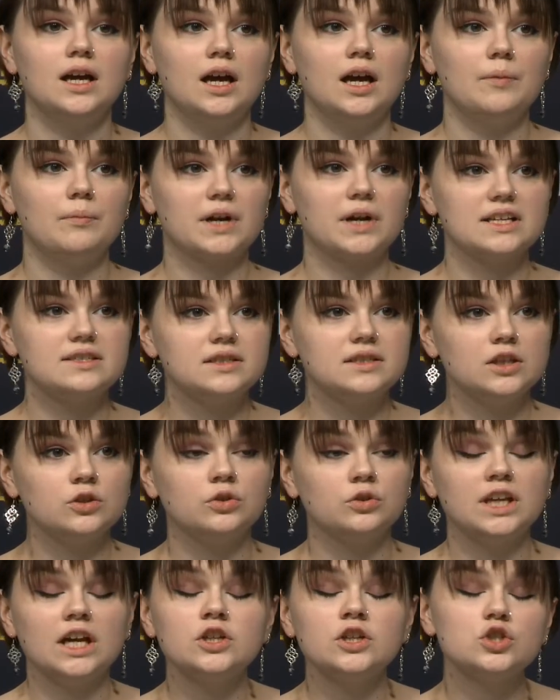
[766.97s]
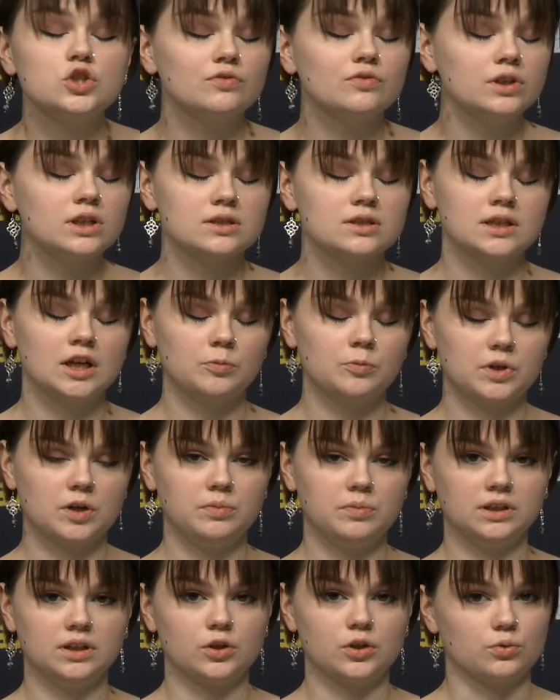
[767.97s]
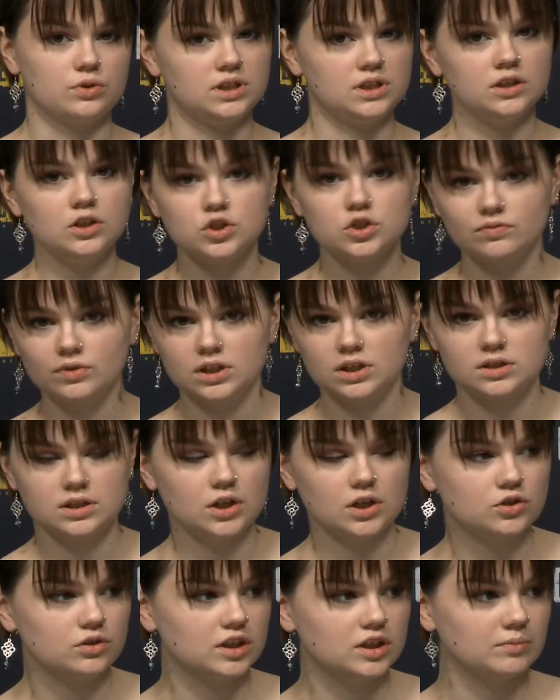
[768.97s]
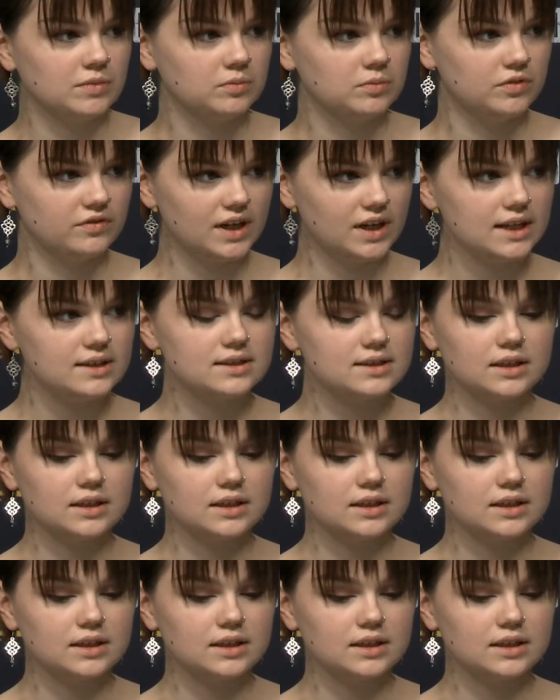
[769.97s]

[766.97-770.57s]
And a lot of people contacted me saying that they